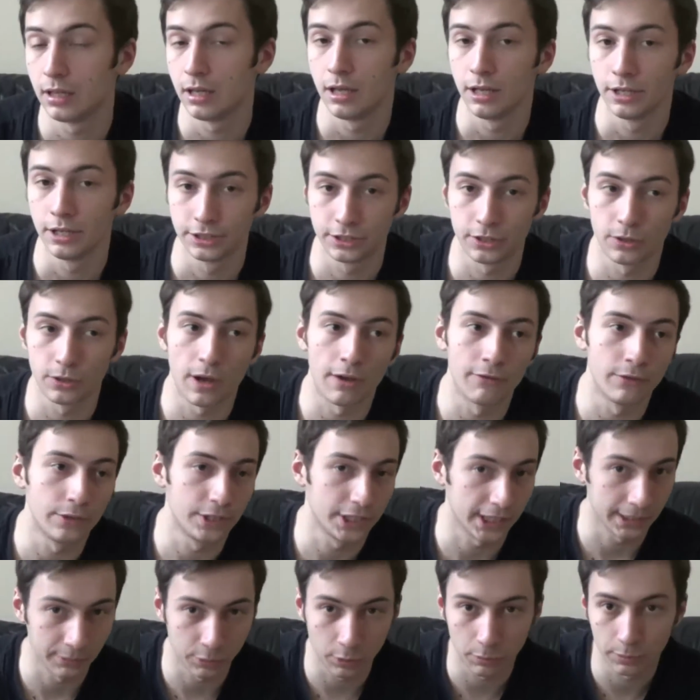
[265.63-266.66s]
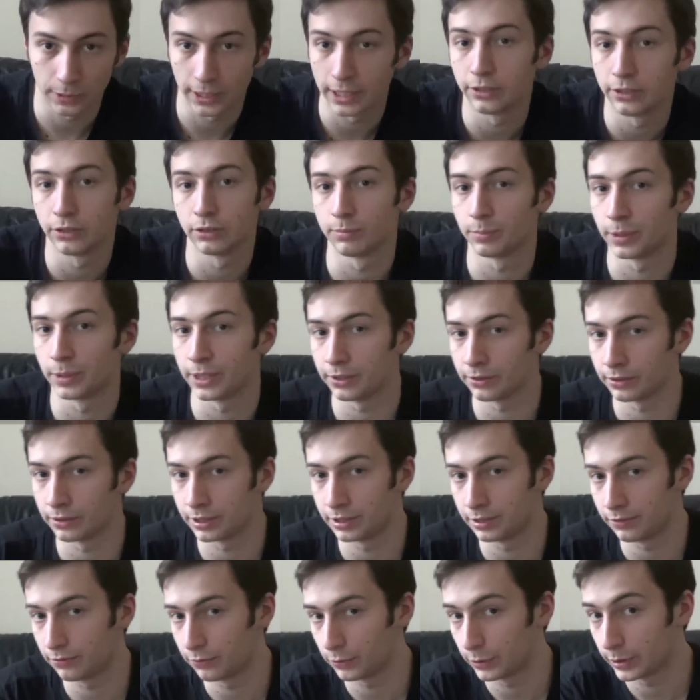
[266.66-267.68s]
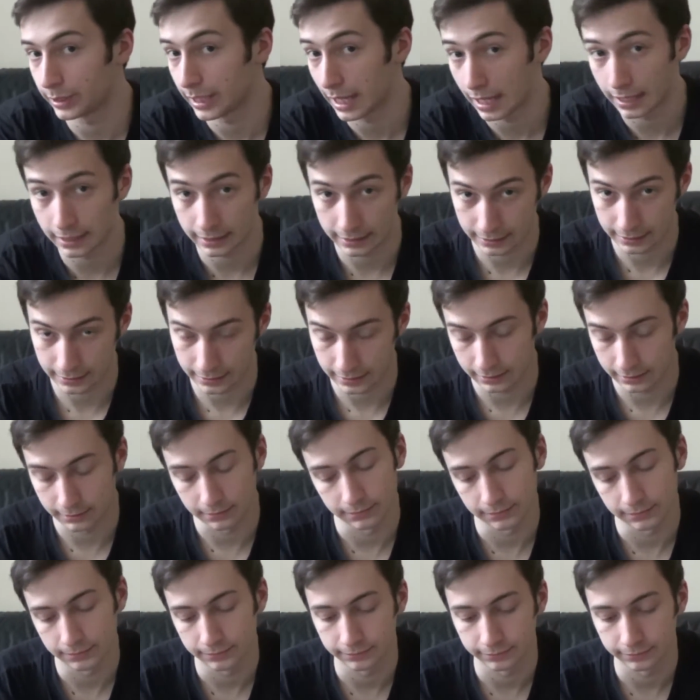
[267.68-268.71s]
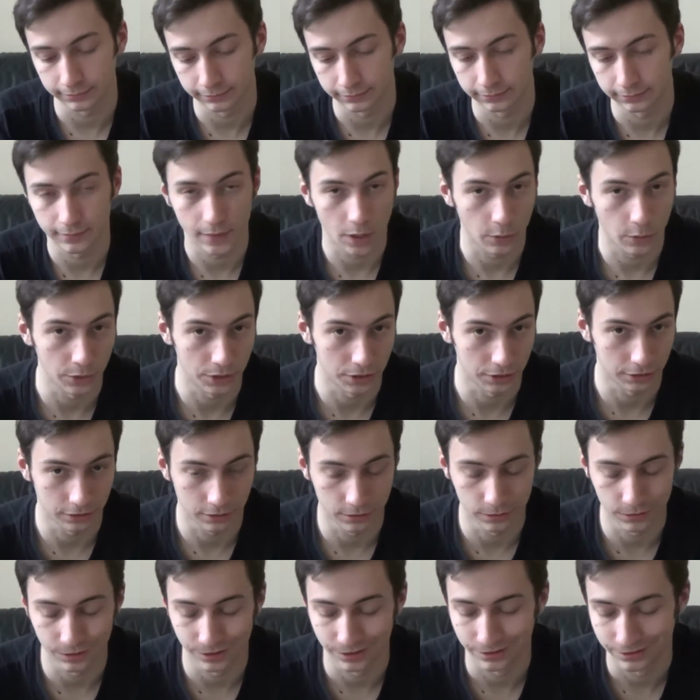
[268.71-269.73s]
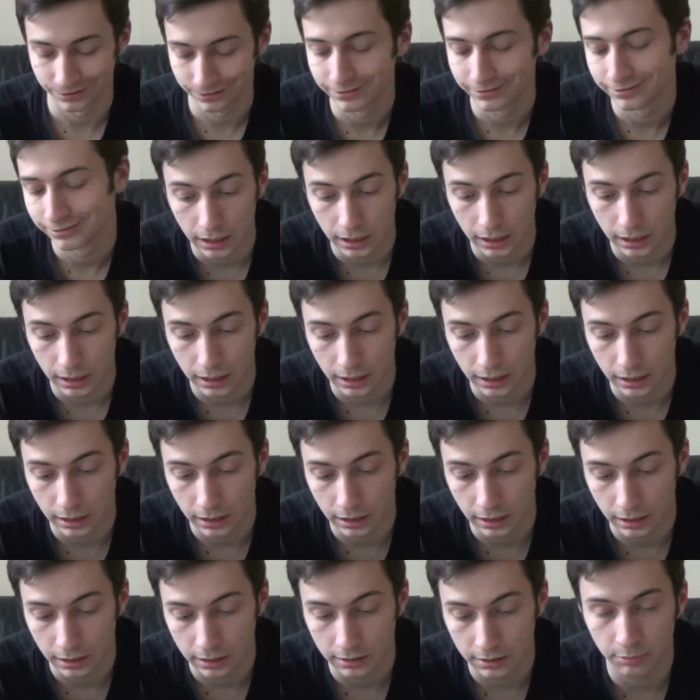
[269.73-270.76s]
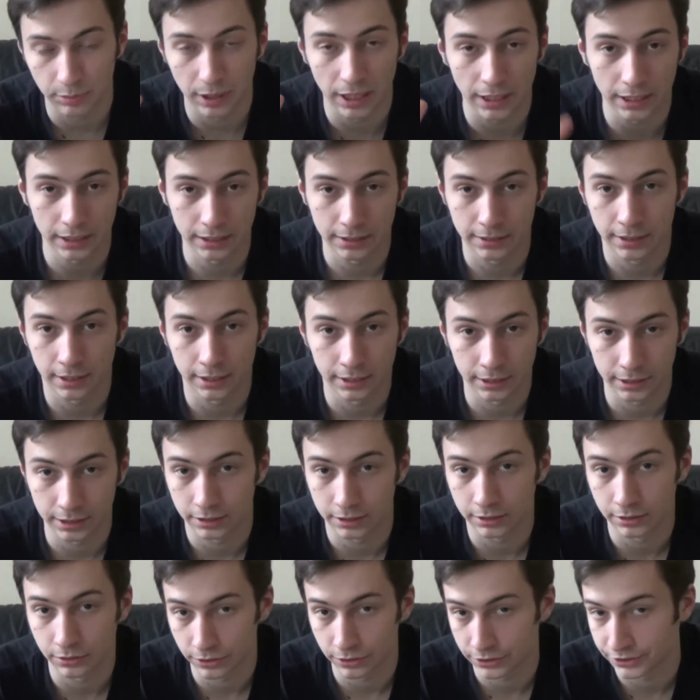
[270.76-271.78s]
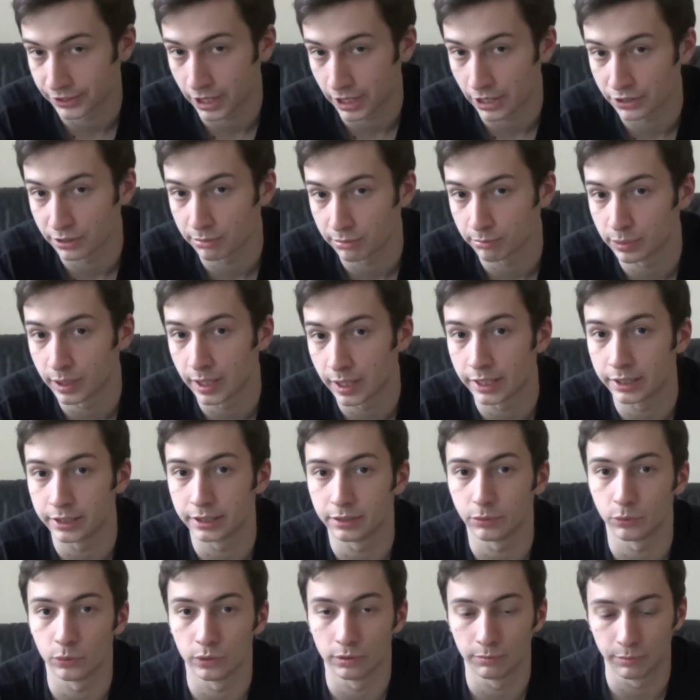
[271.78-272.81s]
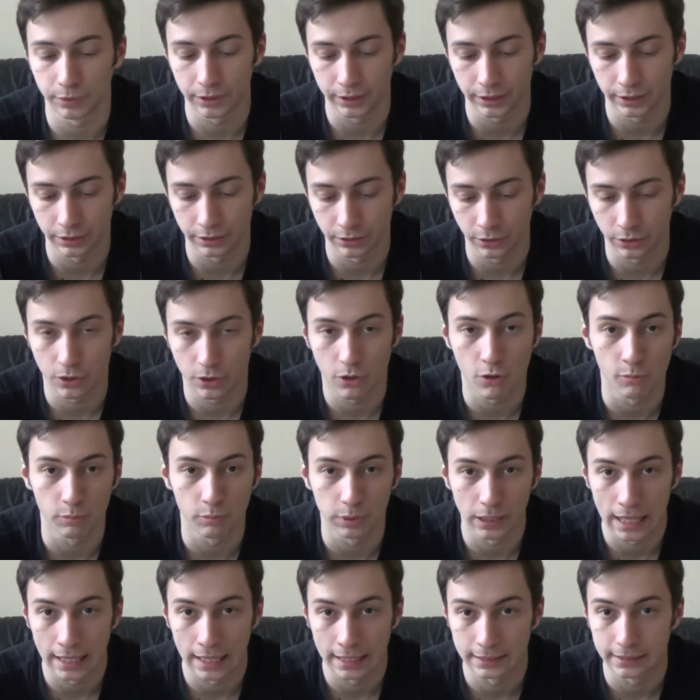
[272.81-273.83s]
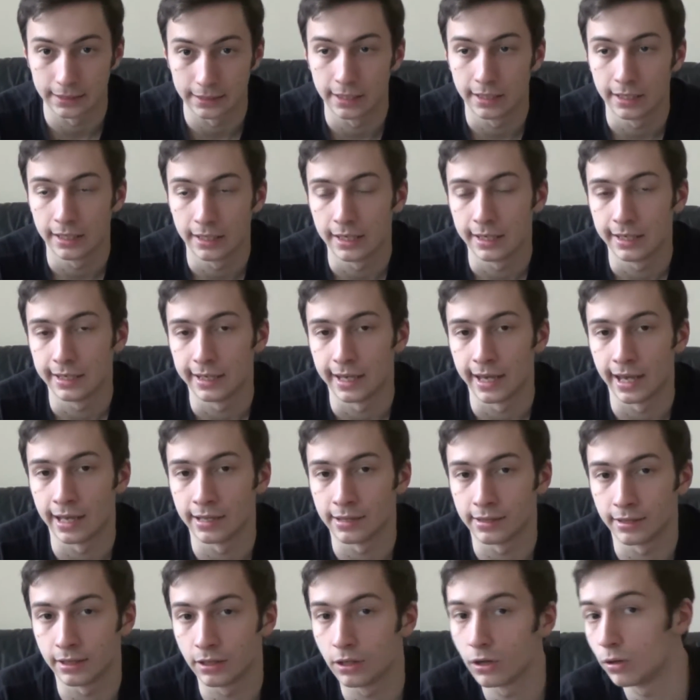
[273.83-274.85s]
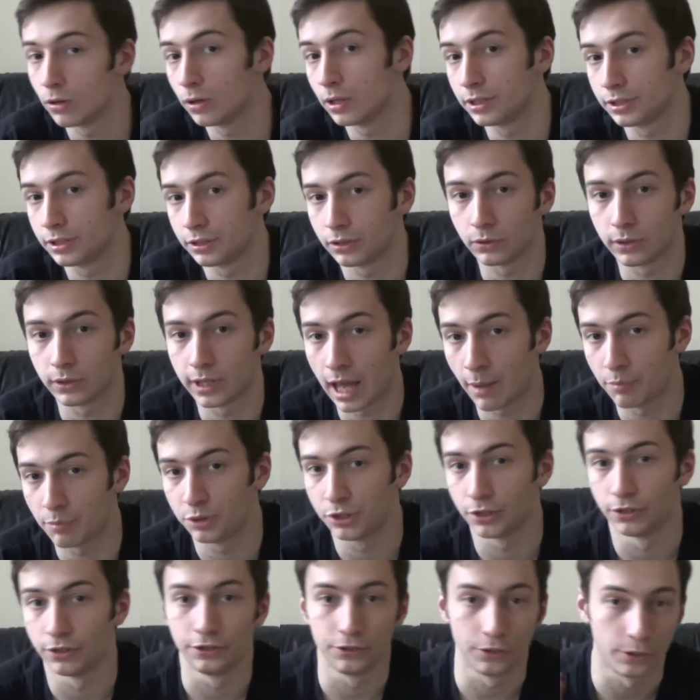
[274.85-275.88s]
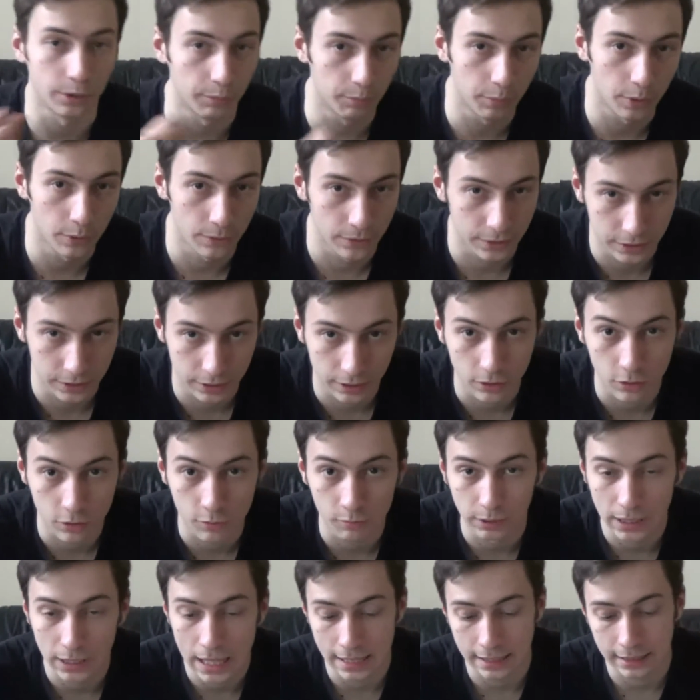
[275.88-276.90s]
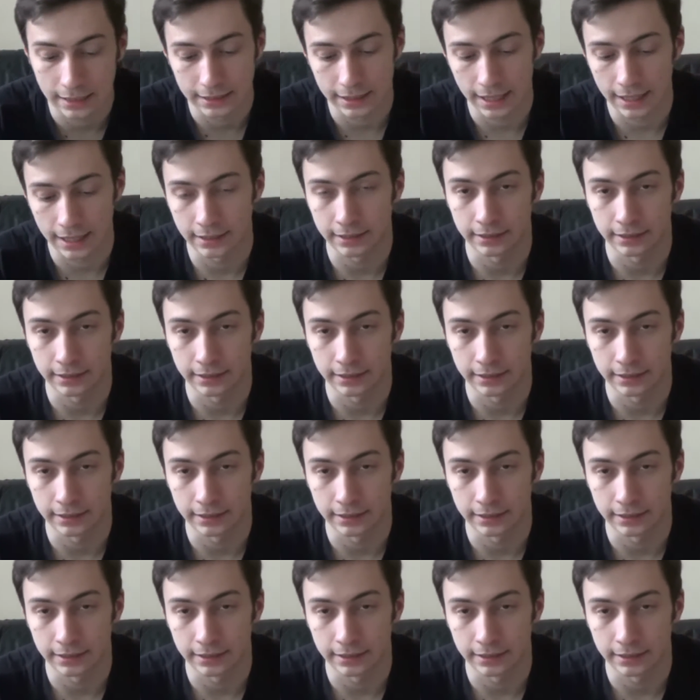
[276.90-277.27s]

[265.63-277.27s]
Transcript: every time you play, you'll play on a different galaxy, which is cool. The planet that is in your starting place will be your home planet, and the goal is to capture your opponent's home planet and